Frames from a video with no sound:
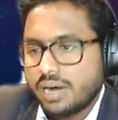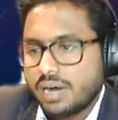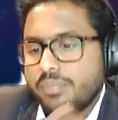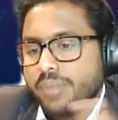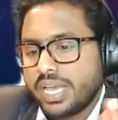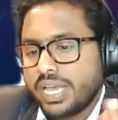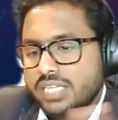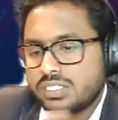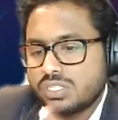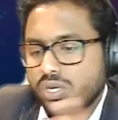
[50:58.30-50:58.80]

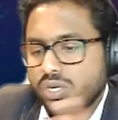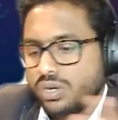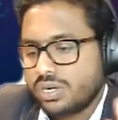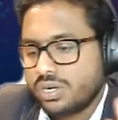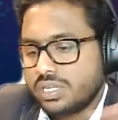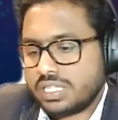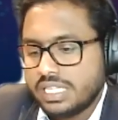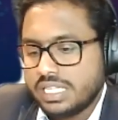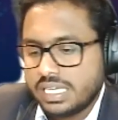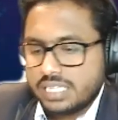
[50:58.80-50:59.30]
based
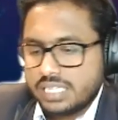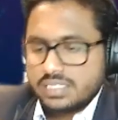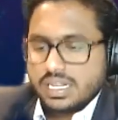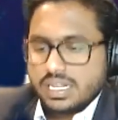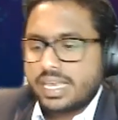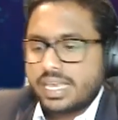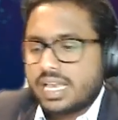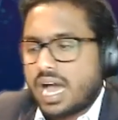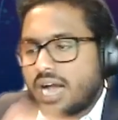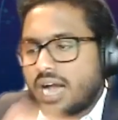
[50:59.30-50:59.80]
on these
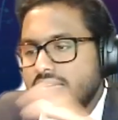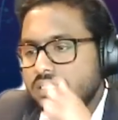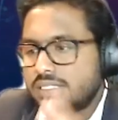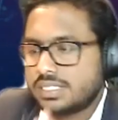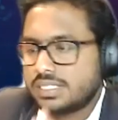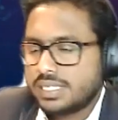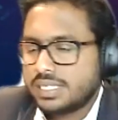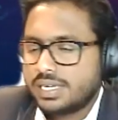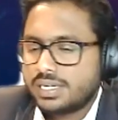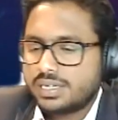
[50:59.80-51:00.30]
like
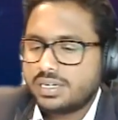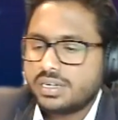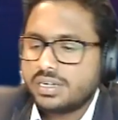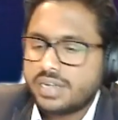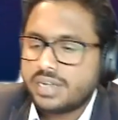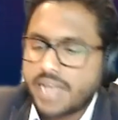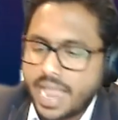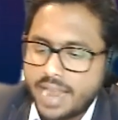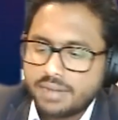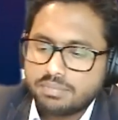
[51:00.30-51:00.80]

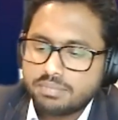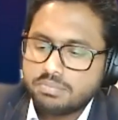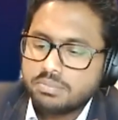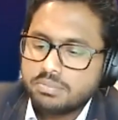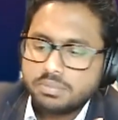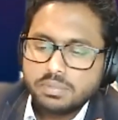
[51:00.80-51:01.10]
uncertain and